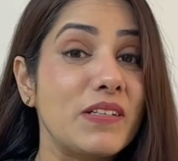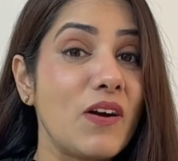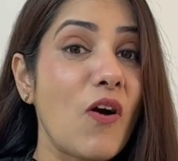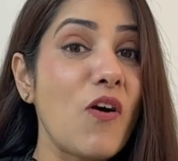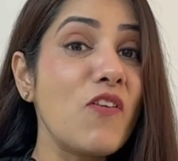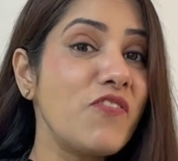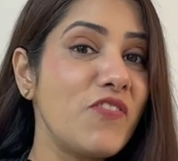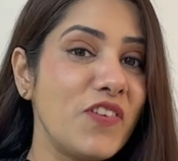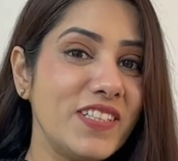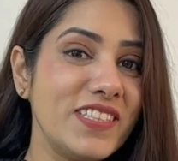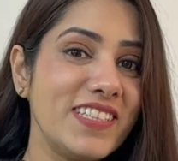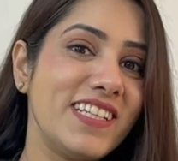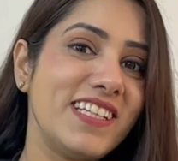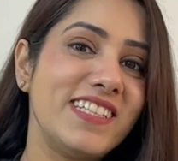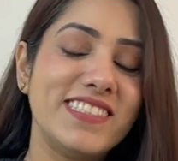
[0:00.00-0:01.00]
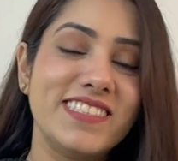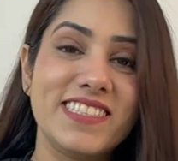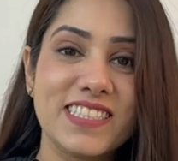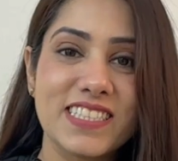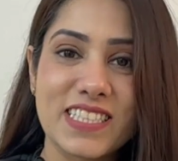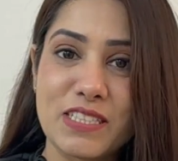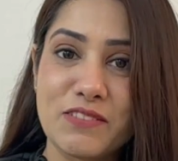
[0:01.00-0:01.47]
Often the
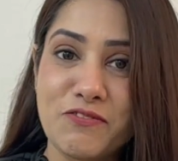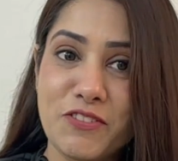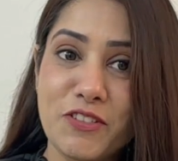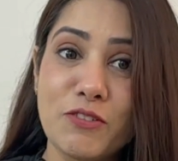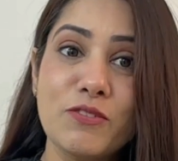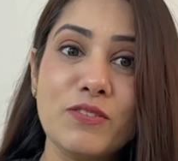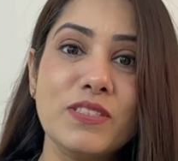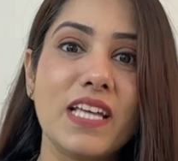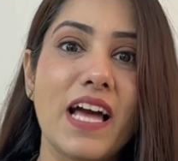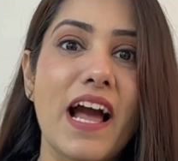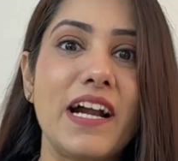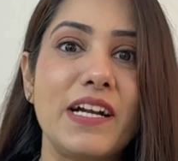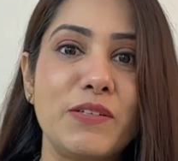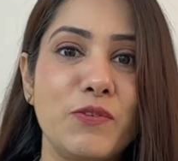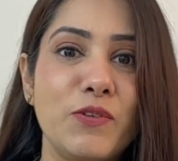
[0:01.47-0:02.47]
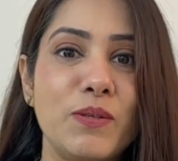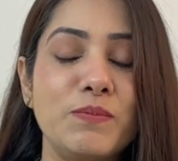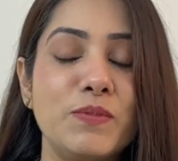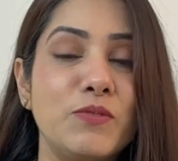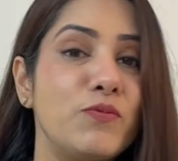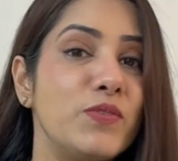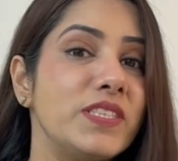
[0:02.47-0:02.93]
learners confuse
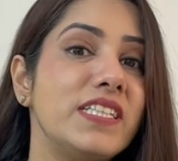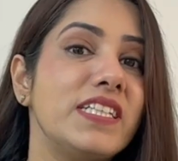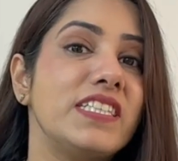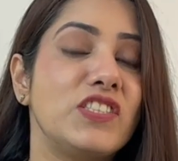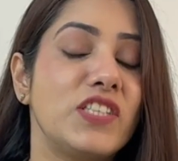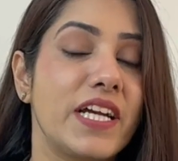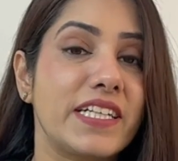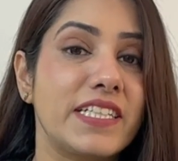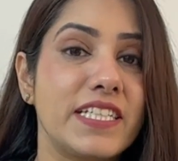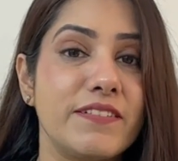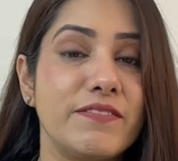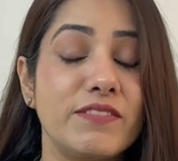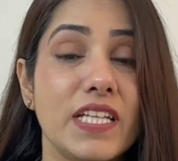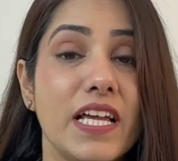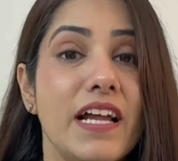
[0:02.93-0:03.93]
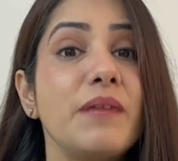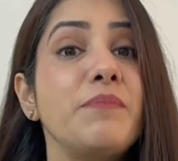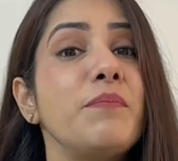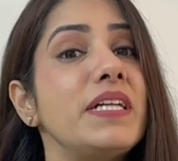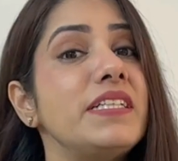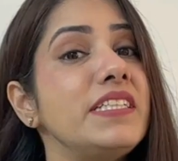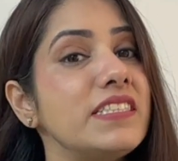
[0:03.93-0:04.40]
adverbs with adjectives and
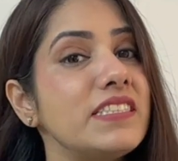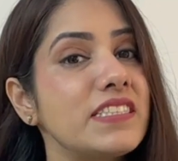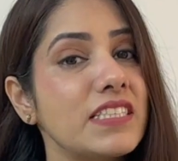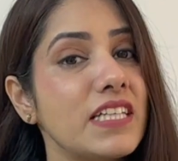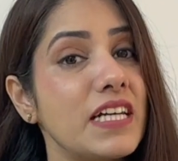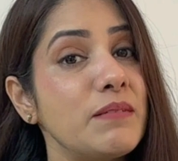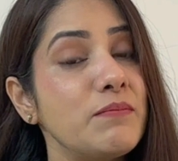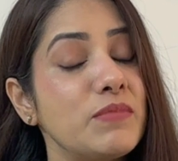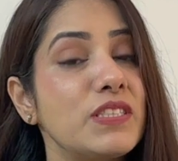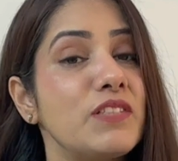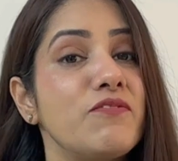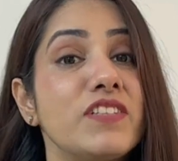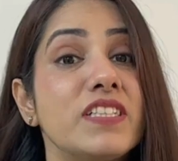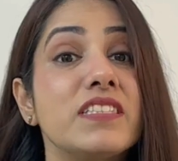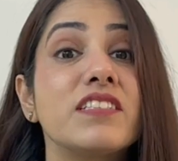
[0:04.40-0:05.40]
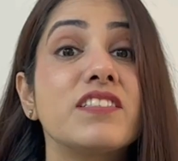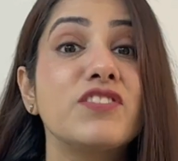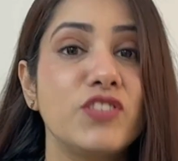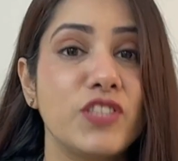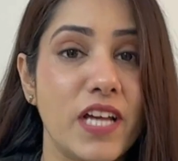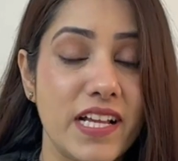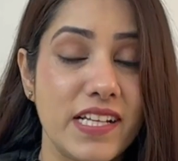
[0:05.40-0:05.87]
many a times they face a
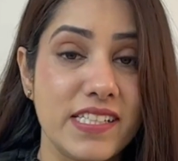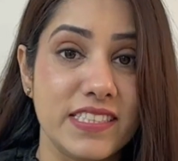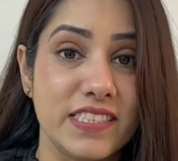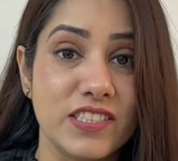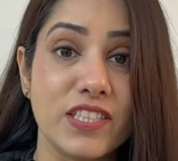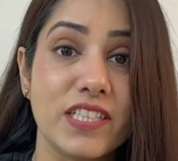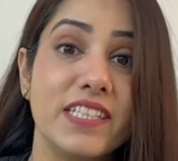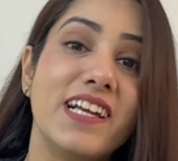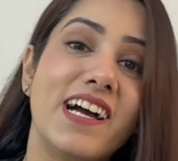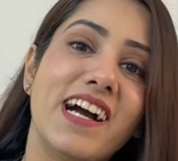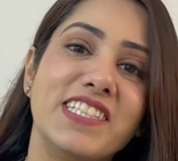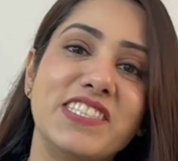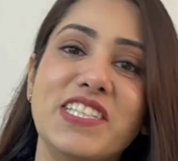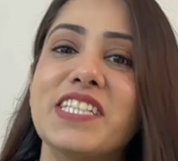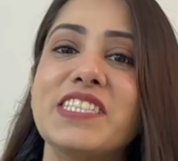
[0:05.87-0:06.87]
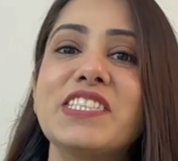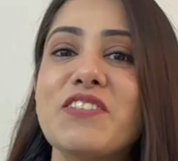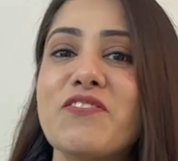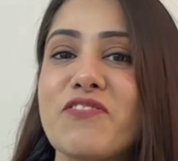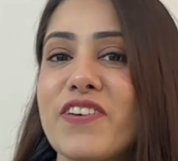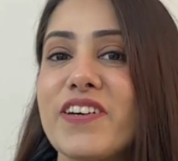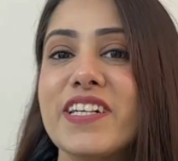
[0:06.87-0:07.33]
challenge in
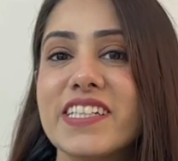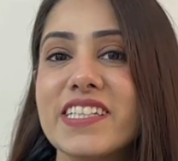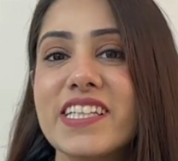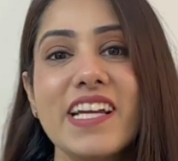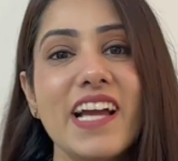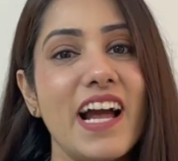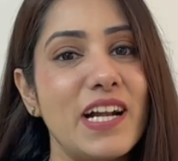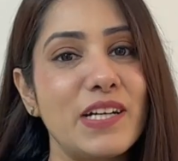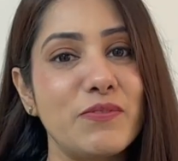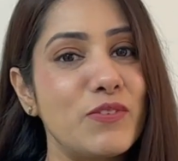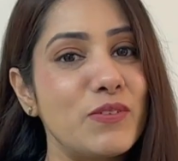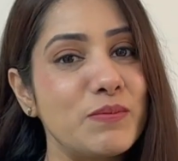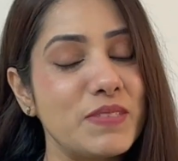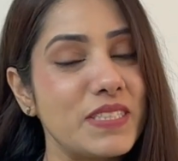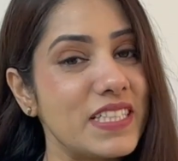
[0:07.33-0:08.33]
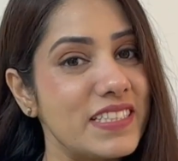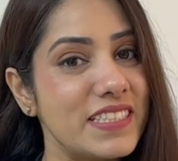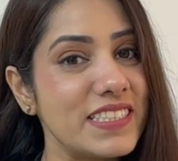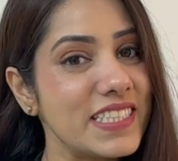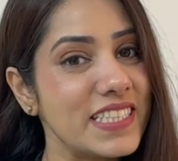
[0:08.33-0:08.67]
identifying the adverbs in a